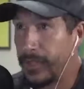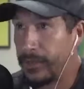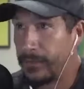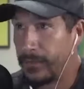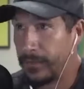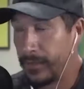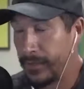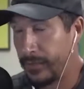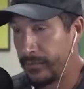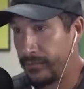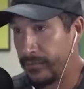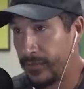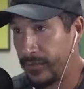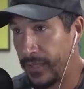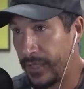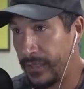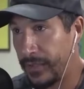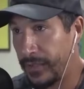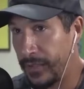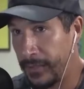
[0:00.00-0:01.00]
down with Dev
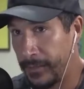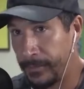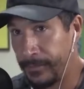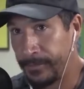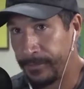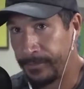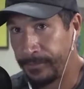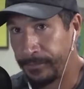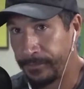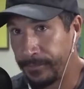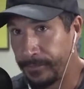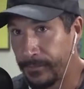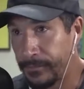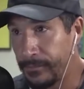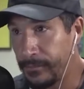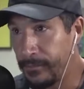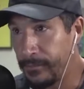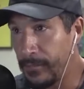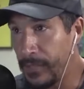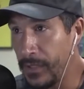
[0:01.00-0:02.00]
Chat, then
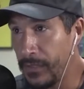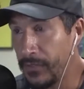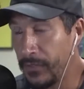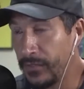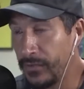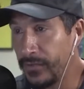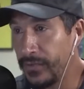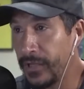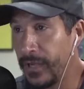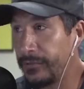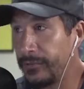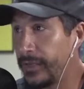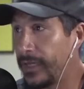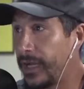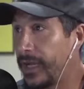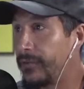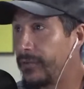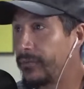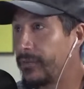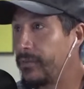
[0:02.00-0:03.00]
you just have to
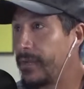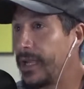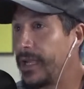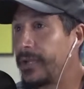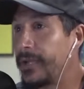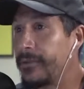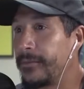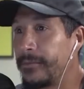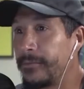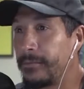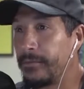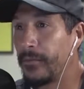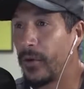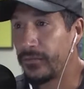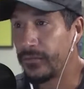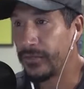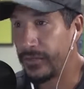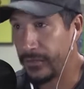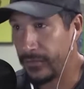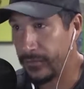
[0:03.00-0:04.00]
kind of remain
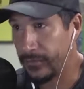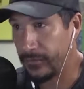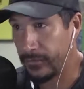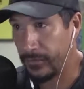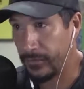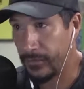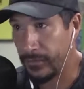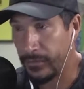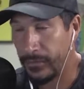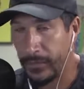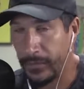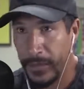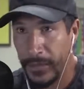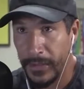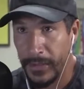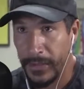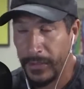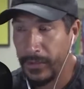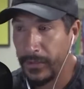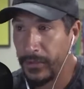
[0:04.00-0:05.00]
mostly neutral,
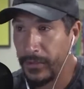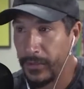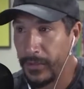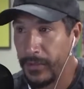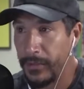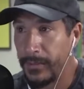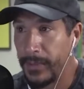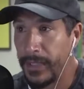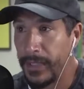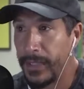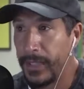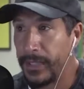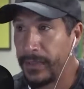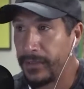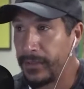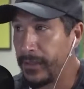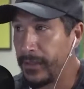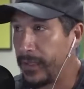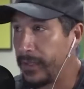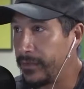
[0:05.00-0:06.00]
you know what I mean,
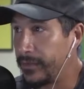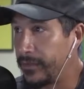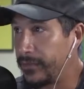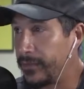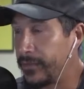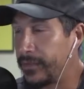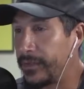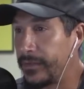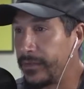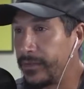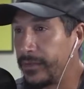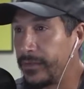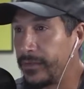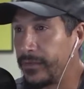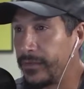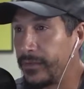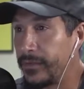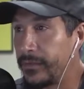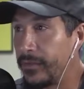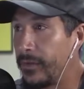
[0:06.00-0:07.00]
and just continue
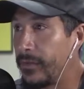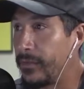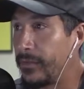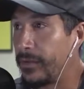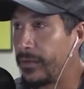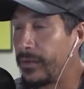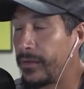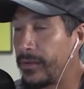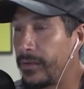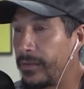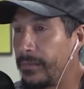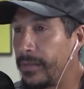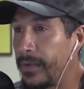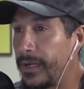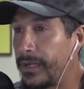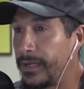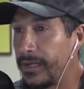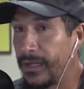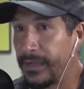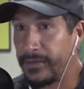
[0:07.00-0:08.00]
to grow the
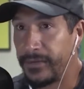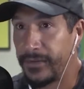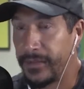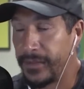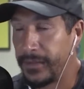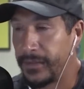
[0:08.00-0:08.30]
podcast